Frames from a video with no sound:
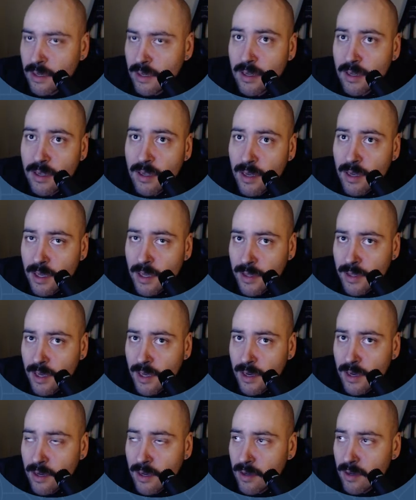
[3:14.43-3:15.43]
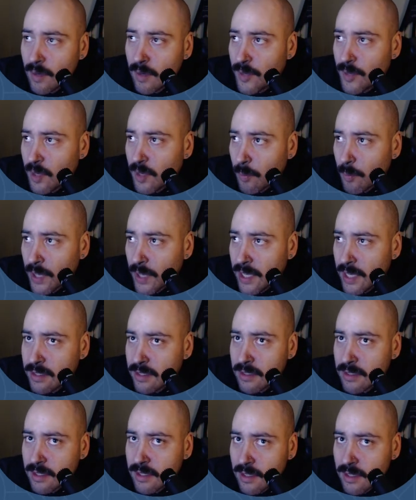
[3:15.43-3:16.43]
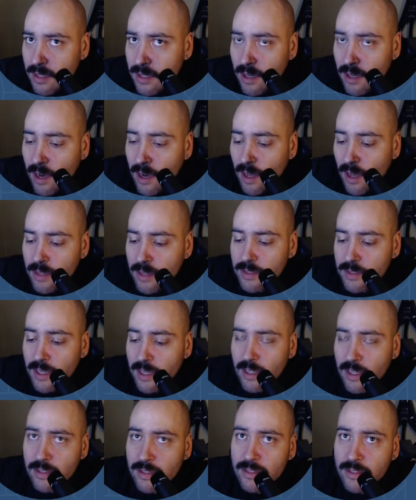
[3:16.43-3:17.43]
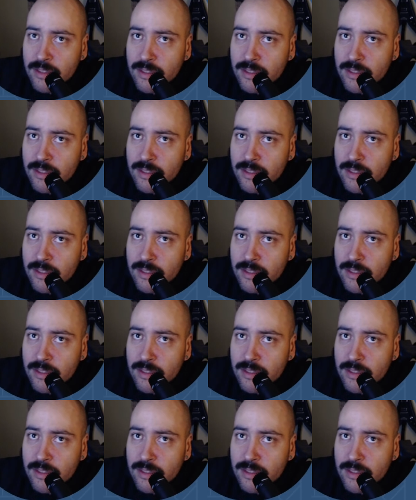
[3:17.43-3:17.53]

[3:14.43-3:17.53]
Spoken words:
And now I'm going to paste in the contents